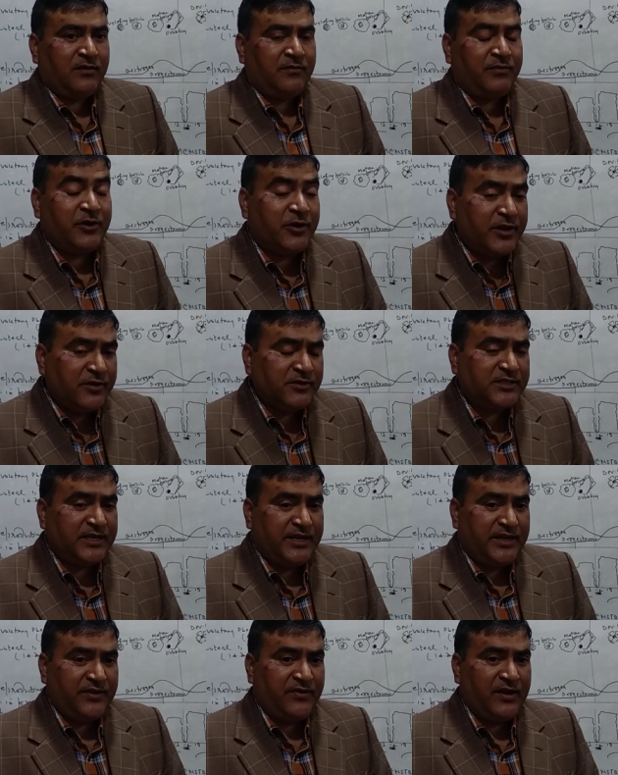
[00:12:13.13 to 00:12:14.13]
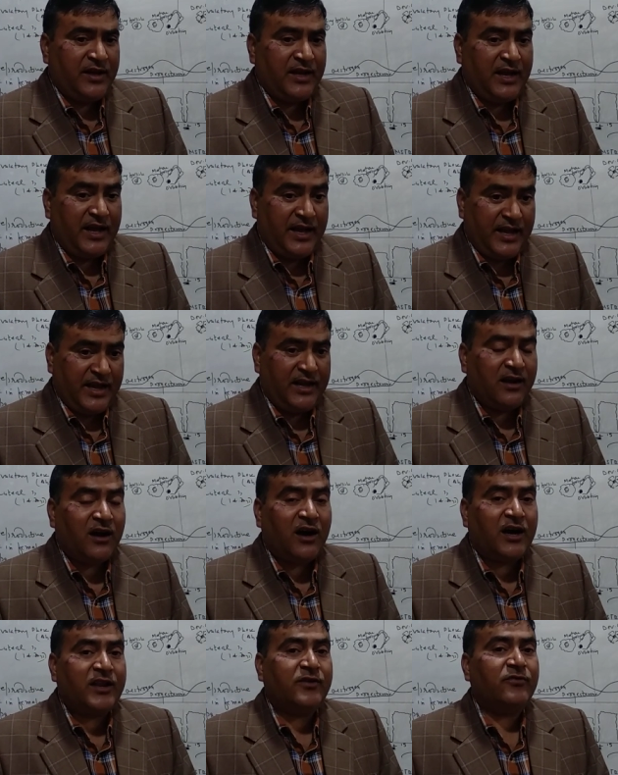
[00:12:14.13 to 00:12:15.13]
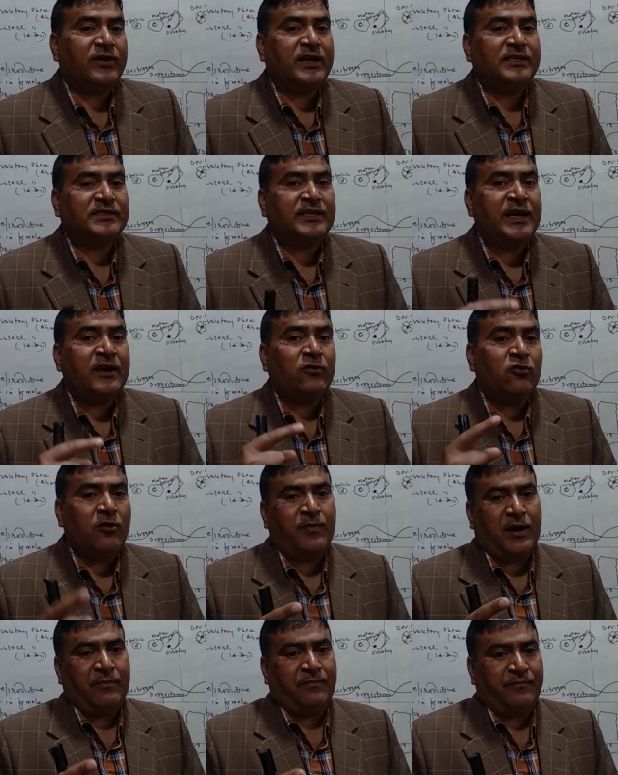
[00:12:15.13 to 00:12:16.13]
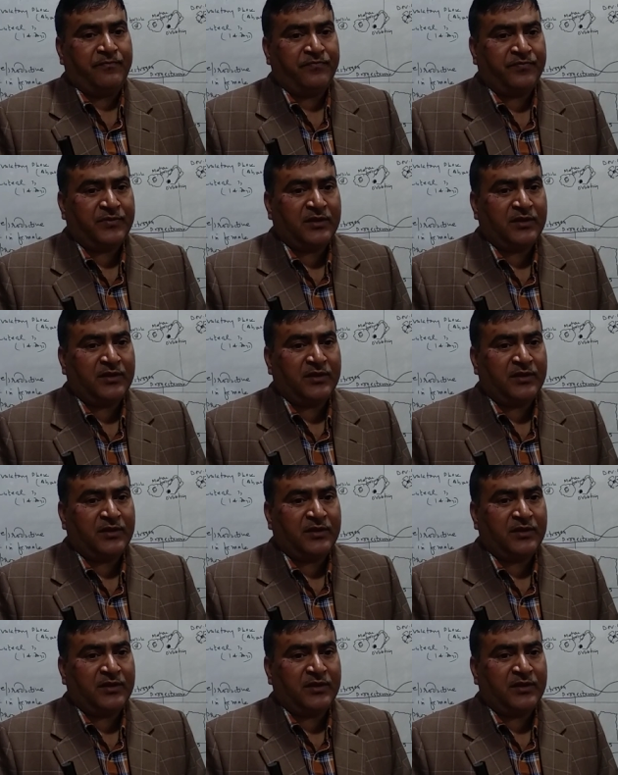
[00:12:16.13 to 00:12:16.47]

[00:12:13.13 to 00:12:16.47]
produces egg, or you can say ovum.